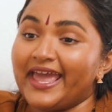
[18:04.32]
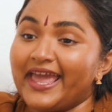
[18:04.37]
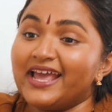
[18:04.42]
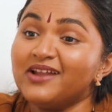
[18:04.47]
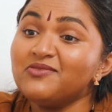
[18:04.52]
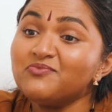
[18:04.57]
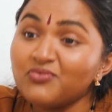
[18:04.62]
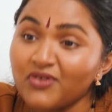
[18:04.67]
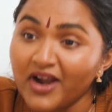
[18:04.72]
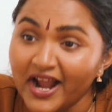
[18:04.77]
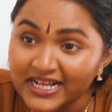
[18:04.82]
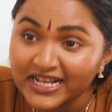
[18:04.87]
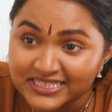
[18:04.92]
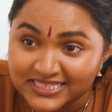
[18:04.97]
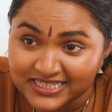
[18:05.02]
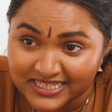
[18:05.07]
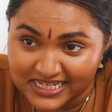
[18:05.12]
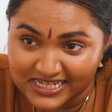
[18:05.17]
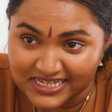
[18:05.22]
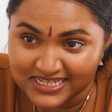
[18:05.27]
In
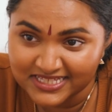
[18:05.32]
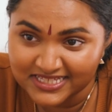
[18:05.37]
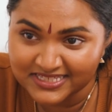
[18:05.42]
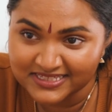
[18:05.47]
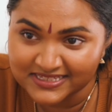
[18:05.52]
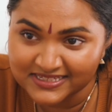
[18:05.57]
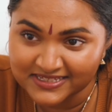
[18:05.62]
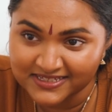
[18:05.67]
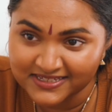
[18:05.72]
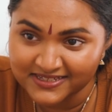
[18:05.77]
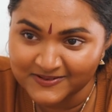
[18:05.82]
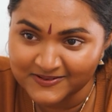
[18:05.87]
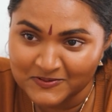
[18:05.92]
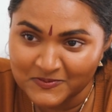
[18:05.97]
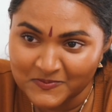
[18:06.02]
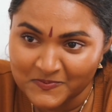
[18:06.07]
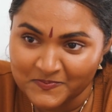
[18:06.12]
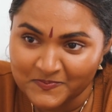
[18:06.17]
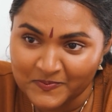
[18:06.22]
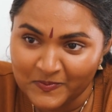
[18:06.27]
practice,
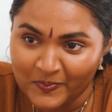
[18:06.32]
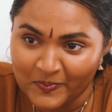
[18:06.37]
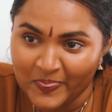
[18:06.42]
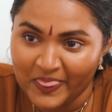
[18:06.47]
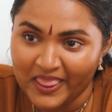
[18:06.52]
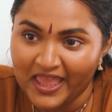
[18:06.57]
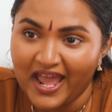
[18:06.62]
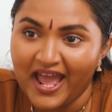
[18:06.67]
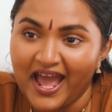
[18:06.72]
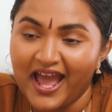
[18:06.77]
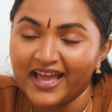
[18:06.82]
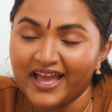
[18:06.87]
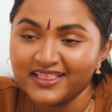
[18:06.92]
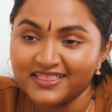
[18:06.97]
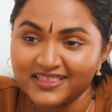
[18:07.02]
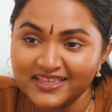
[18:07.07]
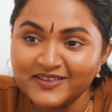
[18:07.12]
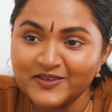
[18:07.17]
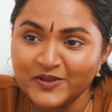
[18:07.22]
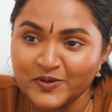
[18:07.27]
I
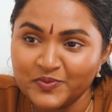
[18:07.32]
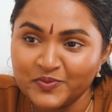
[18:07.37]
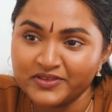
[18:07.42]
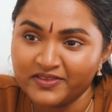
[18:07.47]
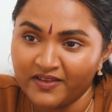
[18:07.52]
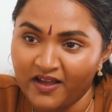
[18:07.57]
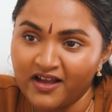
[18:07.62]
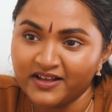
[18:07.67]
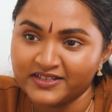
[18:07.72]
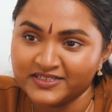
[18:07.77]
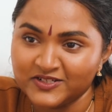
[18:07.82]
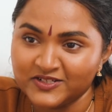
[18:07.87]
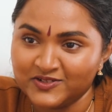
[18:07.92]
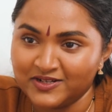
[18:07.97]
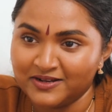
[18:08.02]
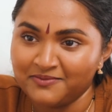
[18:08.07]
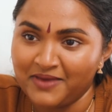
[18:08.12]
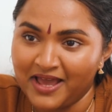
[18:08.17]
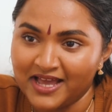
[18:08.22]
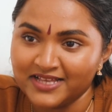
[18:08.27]
think you put the
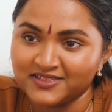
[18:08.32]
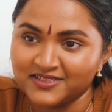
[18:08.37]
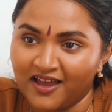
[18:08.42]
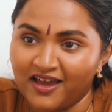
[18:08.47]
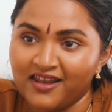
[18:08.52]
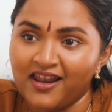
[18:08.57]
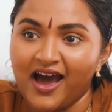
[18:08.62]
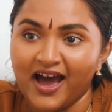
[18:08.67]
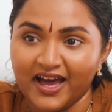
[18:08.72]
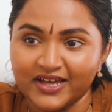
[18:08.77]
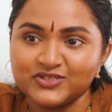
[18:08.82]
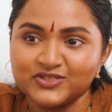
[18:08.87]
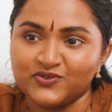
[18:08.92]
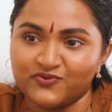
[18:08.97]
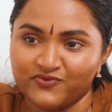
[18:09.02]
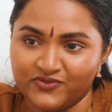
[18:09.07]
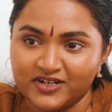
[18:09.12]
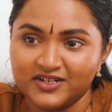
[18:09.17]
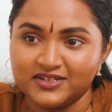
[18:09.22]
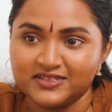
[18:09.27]
oxygen mask on us
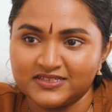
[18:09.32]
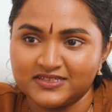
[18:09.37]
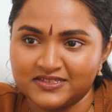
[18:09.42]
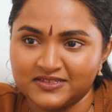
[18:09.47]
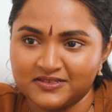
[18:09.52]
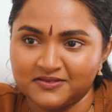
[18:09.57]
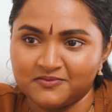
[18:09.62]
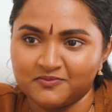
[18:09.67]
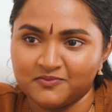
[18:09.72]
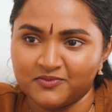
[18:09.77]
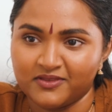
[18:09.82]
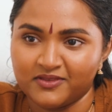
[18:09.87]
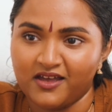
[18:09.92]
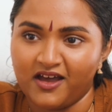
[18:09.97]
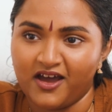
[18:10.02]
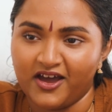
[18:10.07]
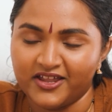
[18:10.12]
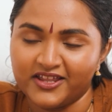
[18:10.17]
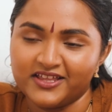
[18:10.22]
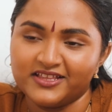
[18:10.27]
first.
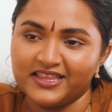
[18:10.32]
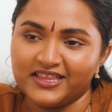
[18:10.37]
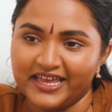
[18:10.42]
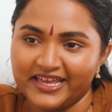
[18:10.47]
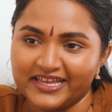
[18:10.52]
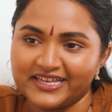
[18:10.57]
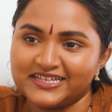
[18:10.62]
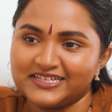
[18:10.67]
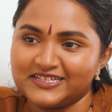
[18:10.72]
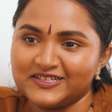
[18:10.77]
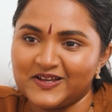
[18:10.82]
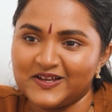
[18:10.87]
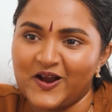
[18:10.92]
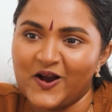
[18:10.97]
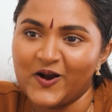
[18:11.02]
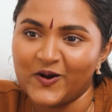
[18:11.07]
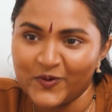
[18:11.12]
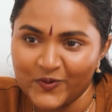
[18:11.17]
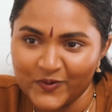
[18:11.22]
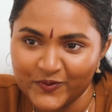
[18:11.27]
Like
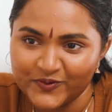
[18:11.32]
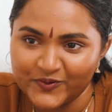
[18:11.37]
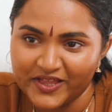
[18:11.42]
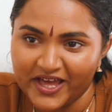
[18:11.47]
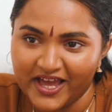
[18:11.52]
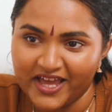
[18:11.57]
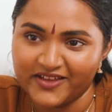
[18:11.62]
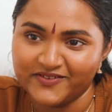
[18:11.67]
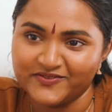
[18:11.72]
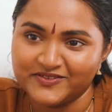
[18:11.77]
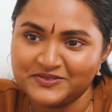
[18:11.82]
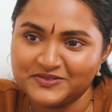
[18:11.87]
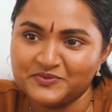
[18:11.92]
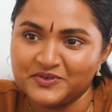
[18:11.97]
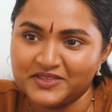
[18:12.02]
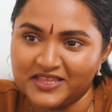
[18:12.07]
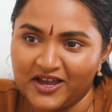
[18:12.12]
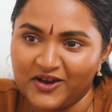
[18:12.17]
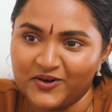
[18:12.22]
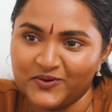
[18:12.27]
our whole lives
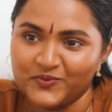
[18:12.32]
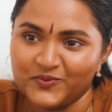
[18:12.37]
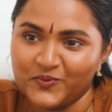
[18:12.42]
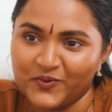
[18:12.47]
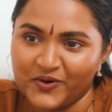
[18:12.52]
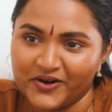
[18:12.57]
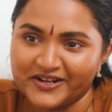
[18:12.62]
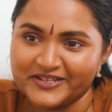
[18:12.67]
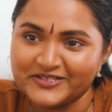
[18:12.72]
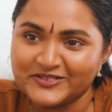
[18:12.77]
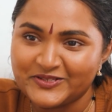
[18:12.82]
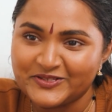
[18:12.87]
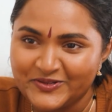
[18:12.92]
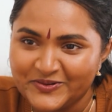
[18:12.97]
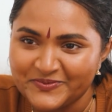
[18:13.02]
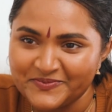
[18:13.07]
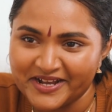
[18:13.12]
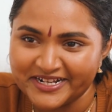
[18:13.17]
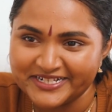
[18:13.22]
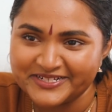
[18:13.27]
without worrying too
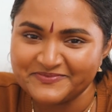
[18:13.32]
much